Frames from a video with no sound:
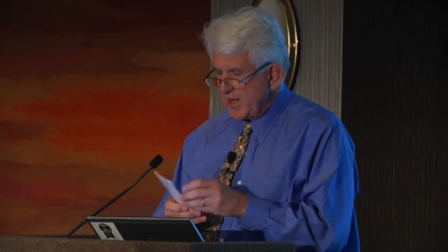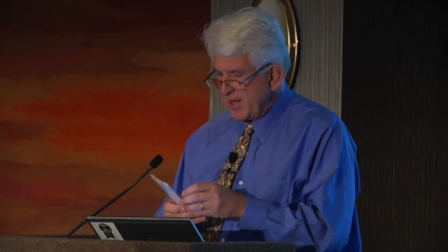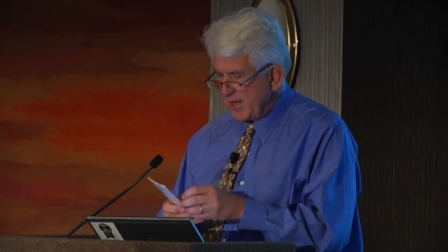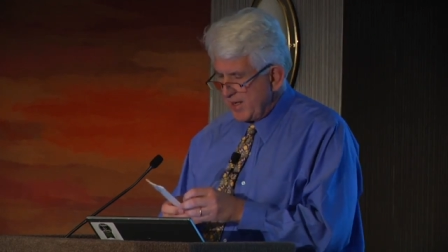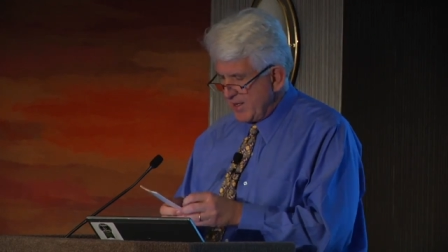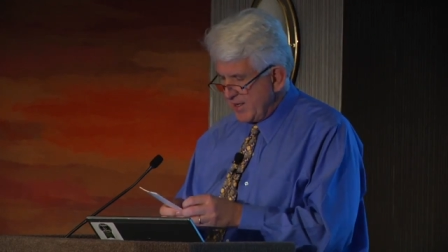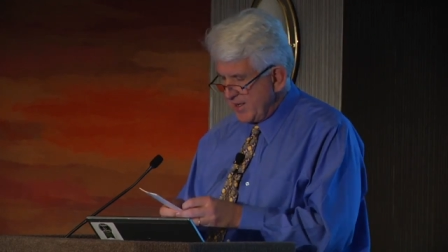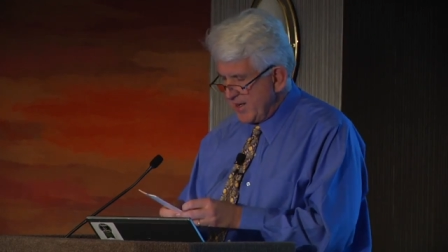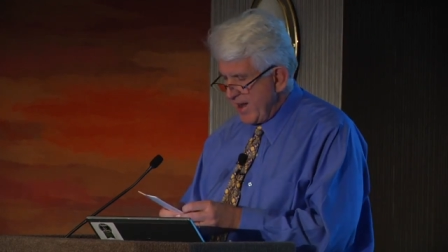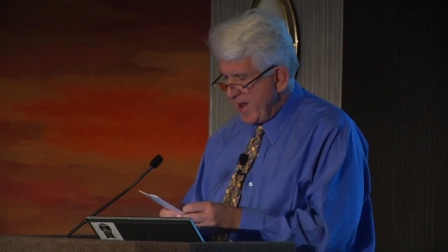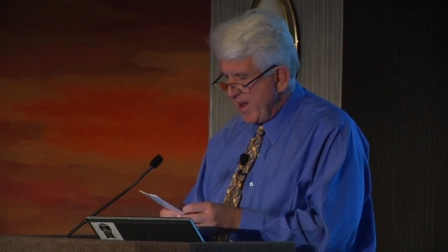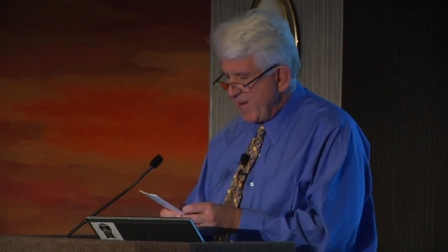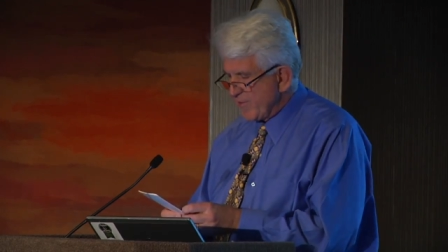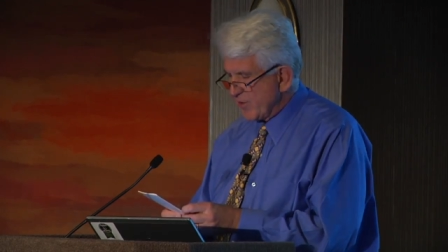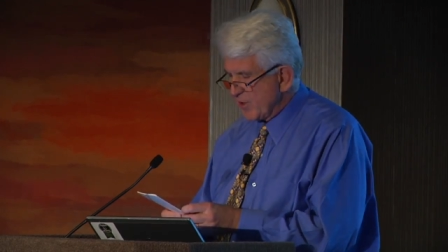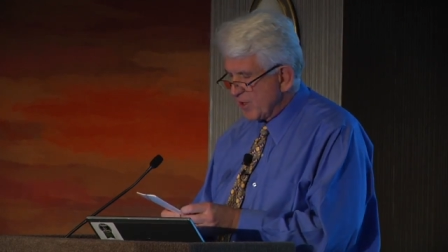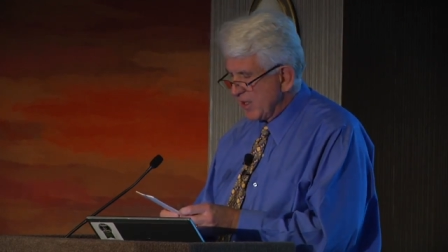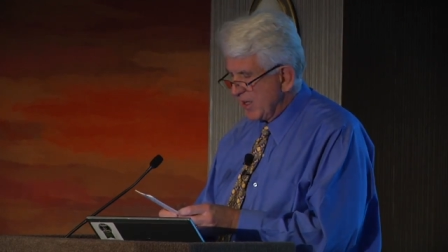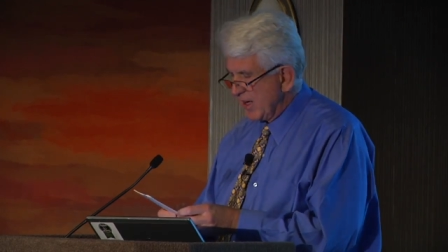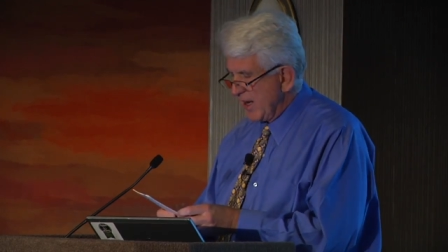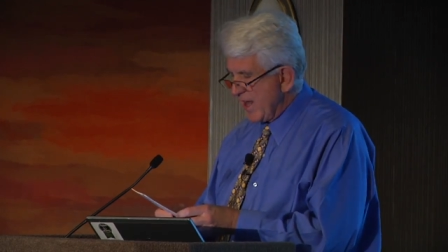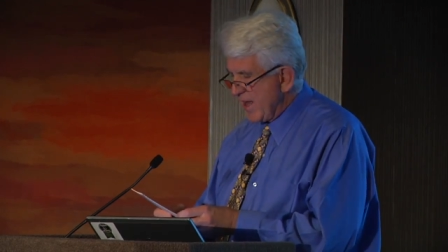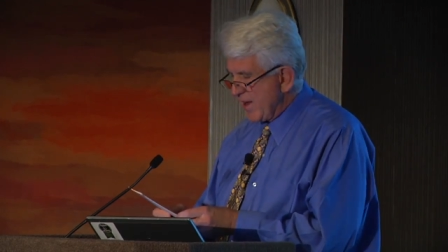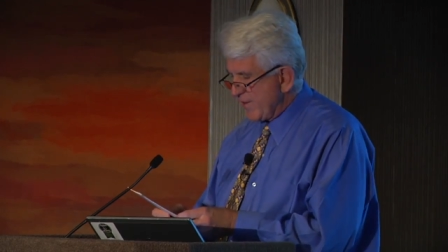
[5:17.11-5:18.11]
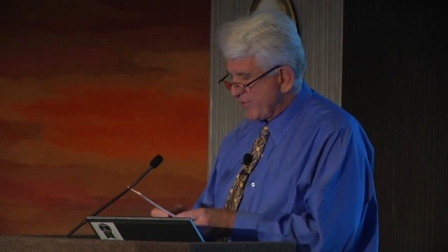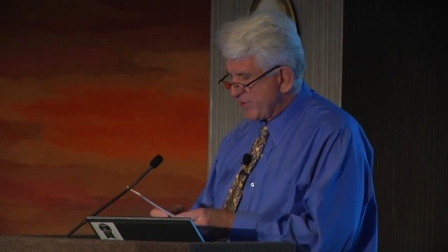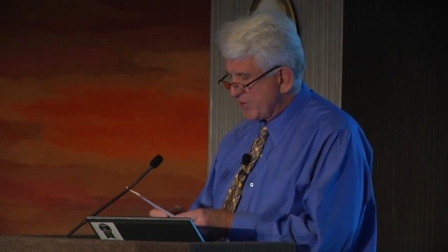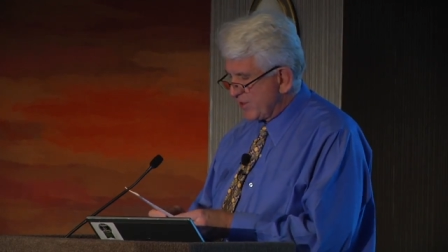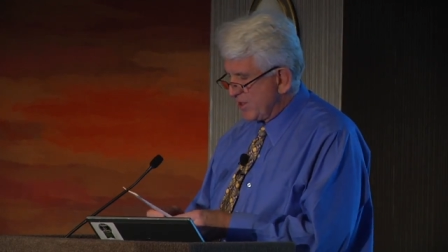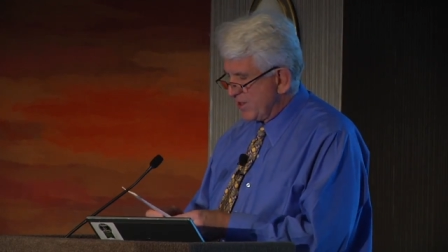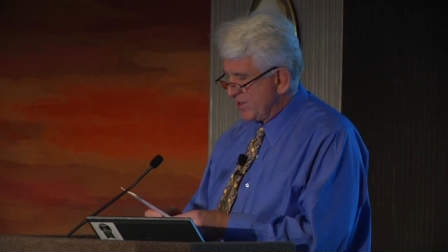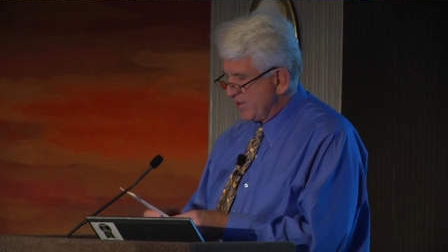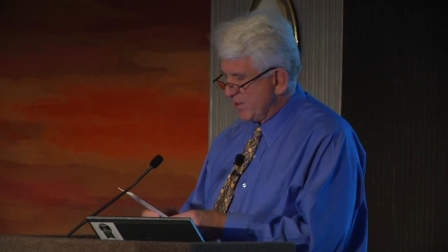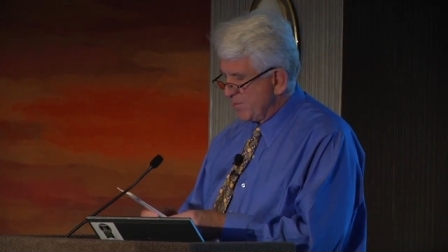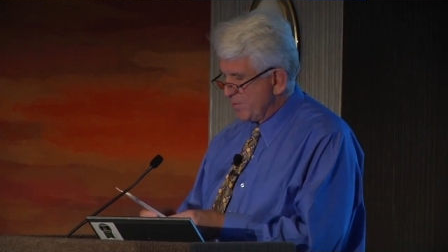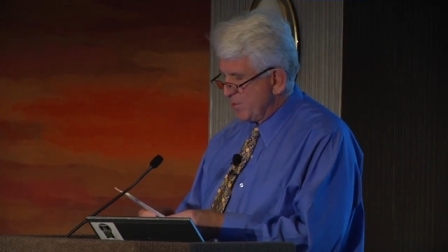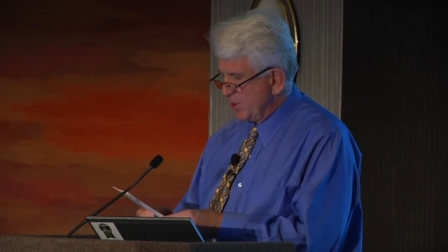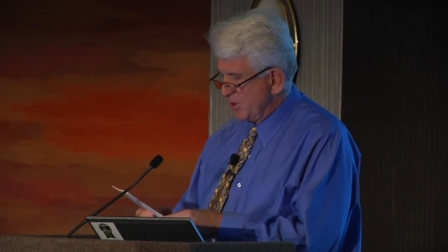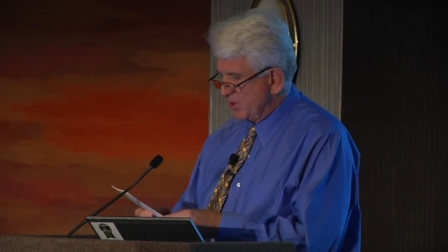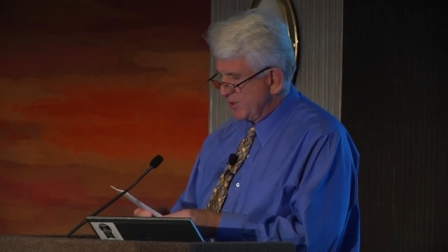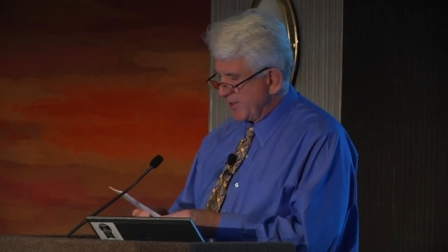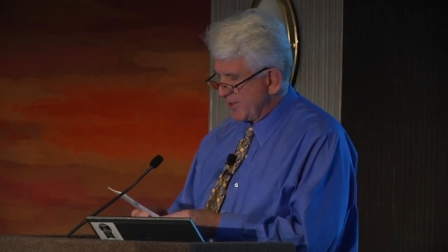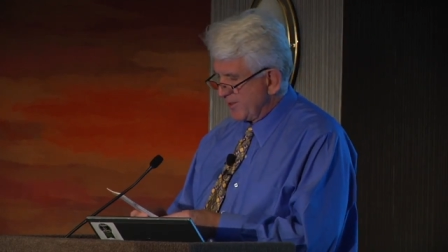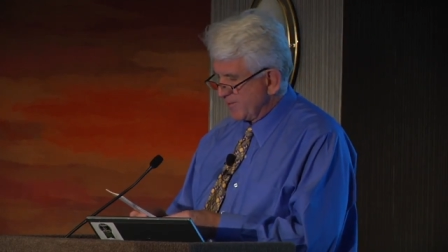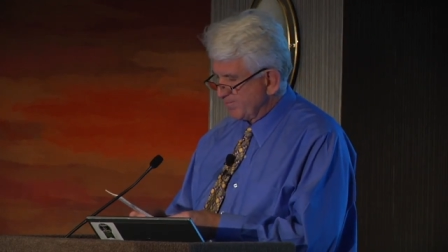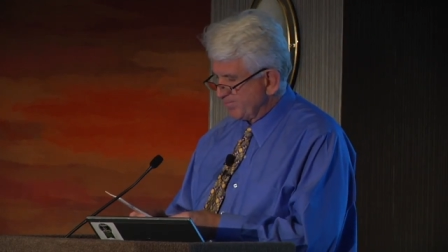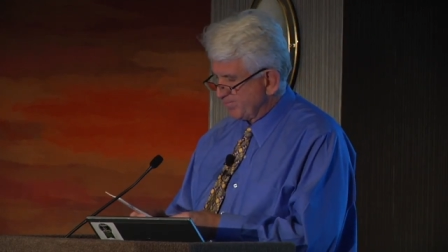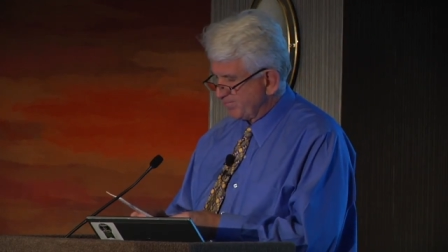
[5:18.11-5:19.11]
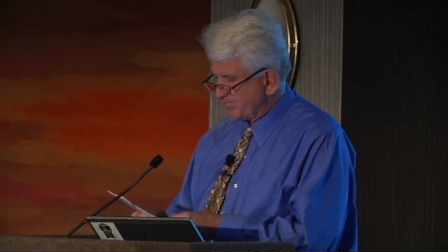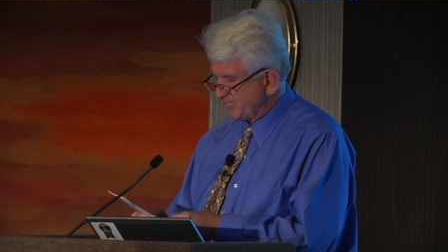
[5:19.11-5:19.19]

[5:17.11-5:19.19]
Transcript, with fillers: it never left the building.